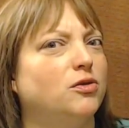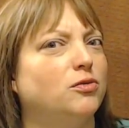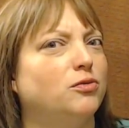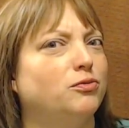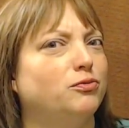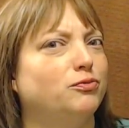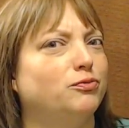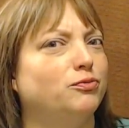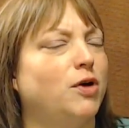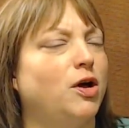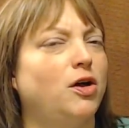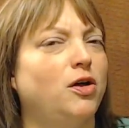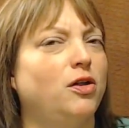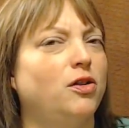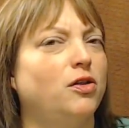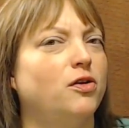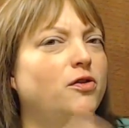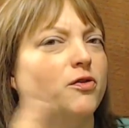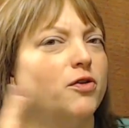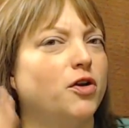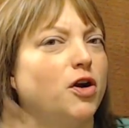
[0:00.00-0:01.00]
all
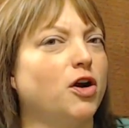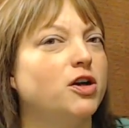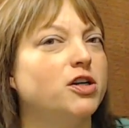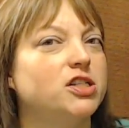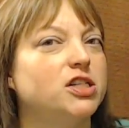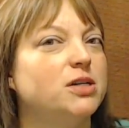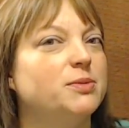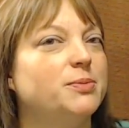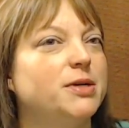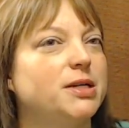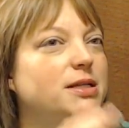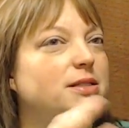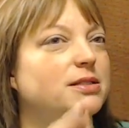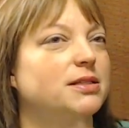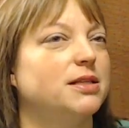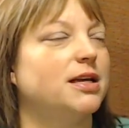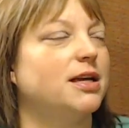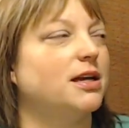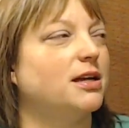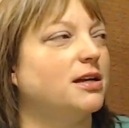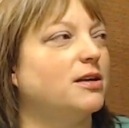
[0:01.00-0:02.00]
over Archie, but it's
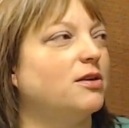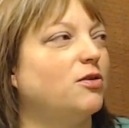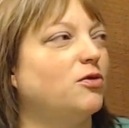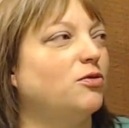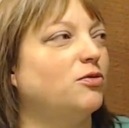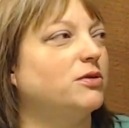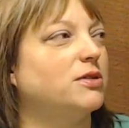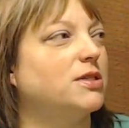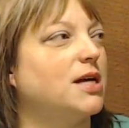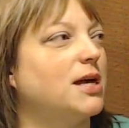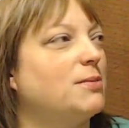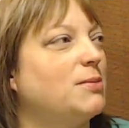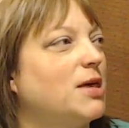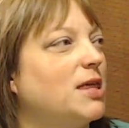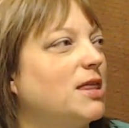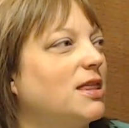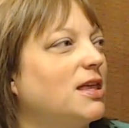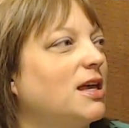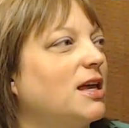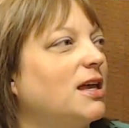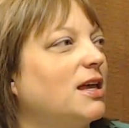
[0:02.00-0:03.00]
like an old-timey
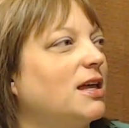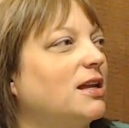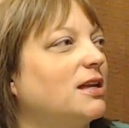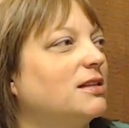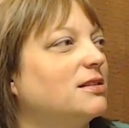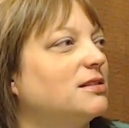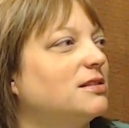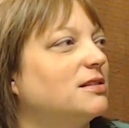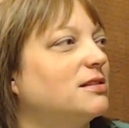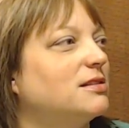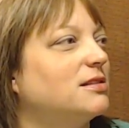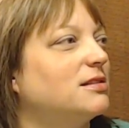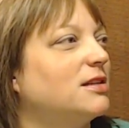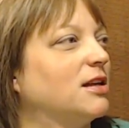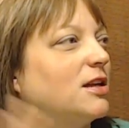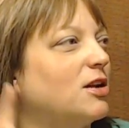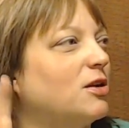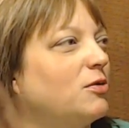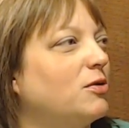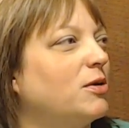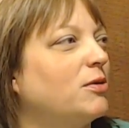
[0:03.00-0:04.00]
thing and it's,
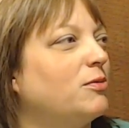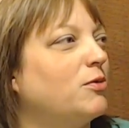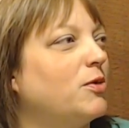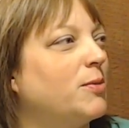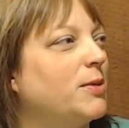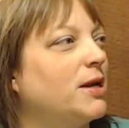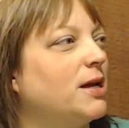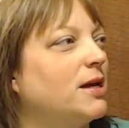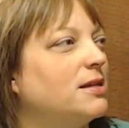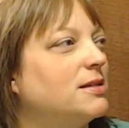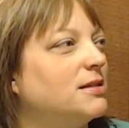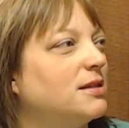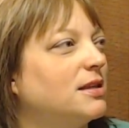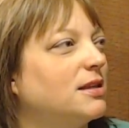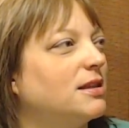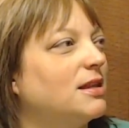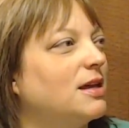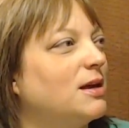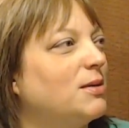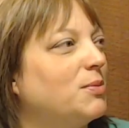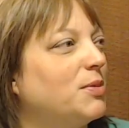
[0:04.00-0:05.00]
a womanizing
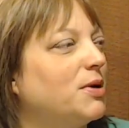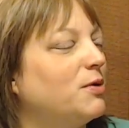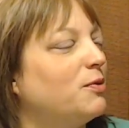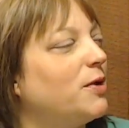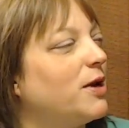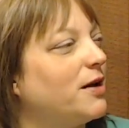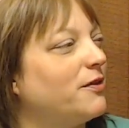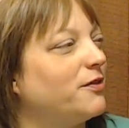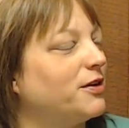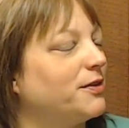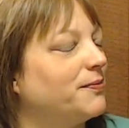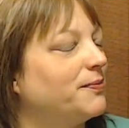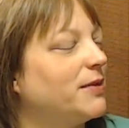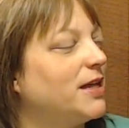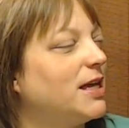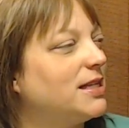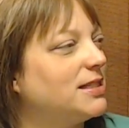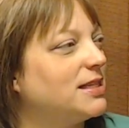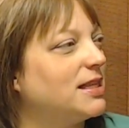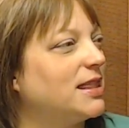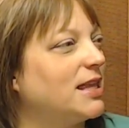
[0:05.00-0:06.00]
thing. But whatever.
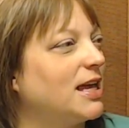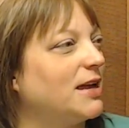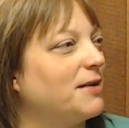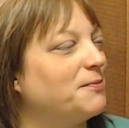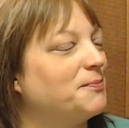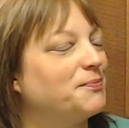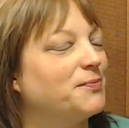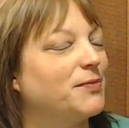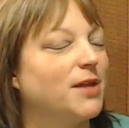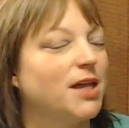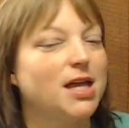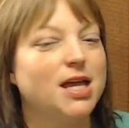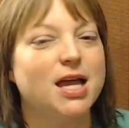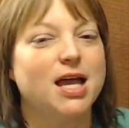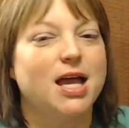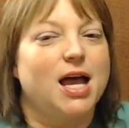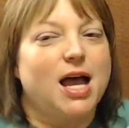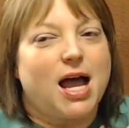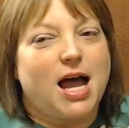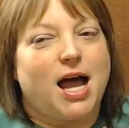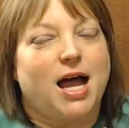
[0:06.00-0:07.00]
It's a thing.
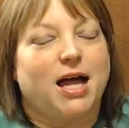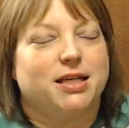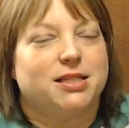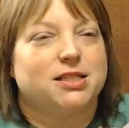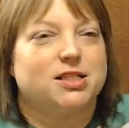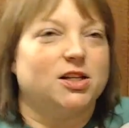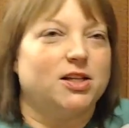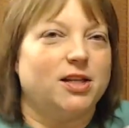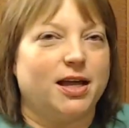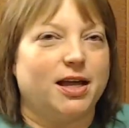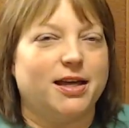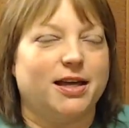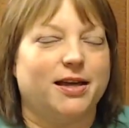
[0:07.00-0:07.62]
I still like it.